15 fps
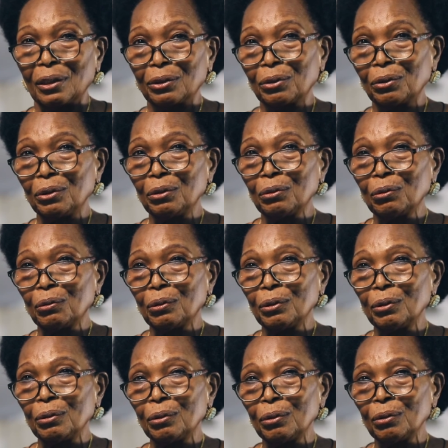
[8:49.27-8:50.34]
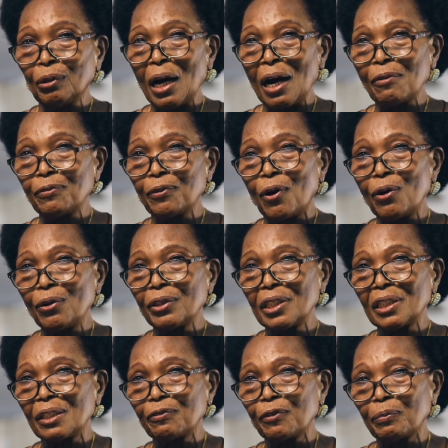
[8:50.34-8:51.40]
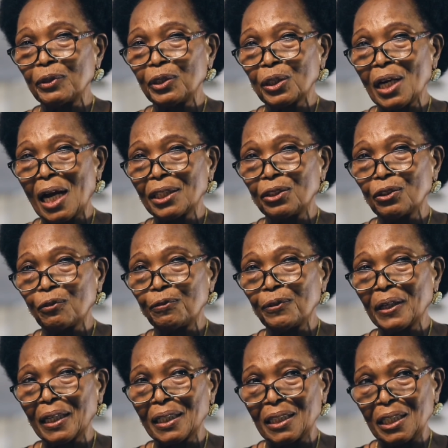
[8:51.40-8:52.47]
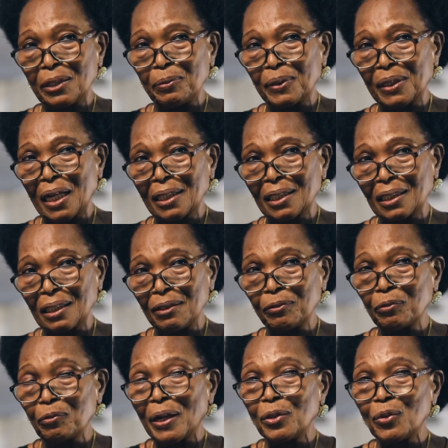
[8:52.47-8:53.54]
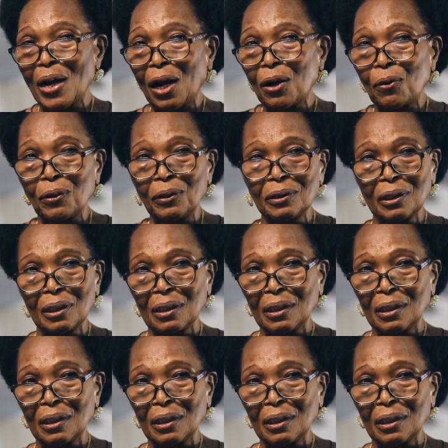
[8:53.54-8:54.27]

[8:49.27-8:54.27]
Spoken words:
So you have all this information at your fingertips that even when you are called